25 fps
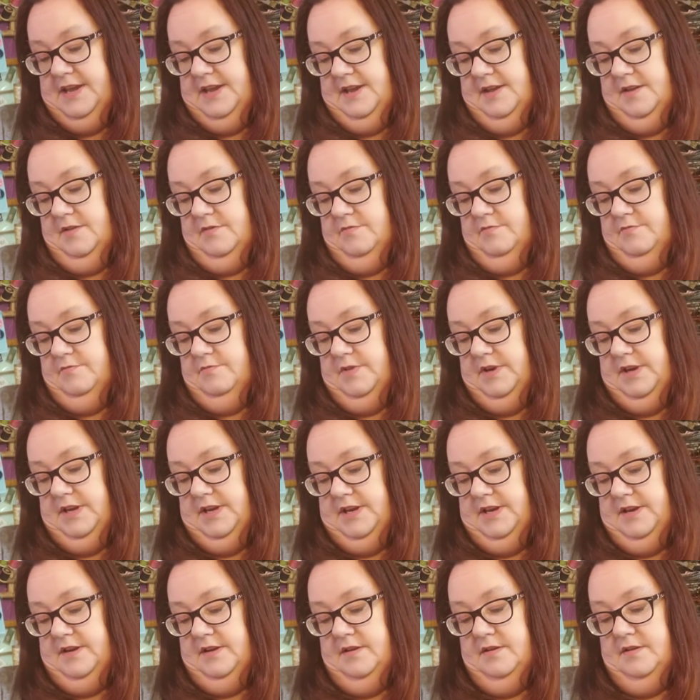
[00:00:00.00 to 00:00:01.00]
count
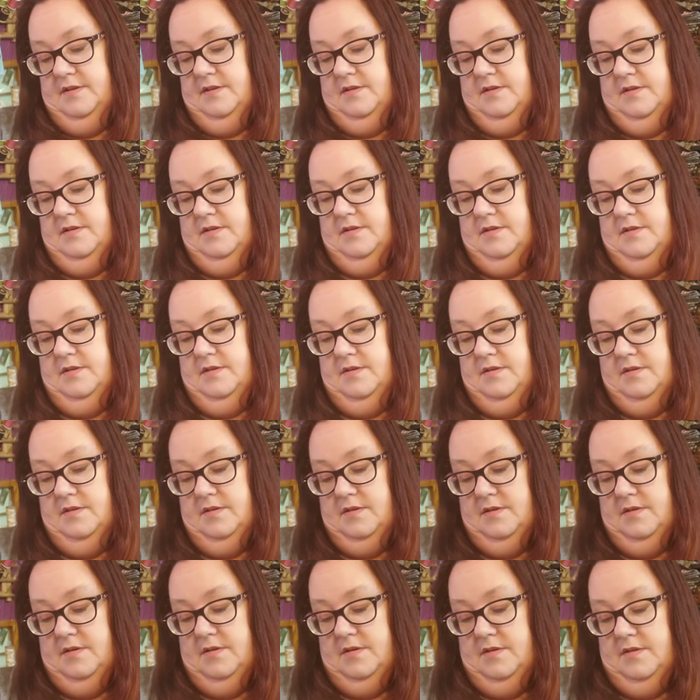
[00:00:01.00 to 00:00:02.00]
Wren.
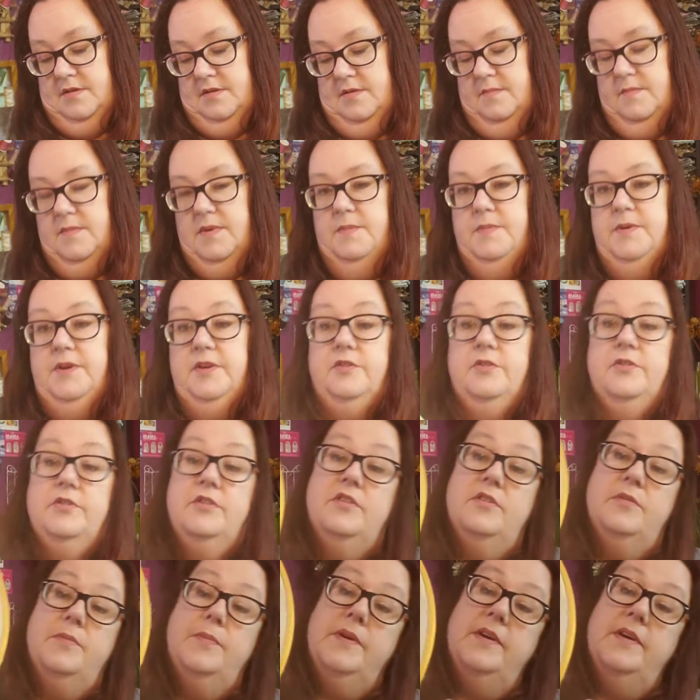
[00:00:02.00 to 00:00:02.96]
If I picture this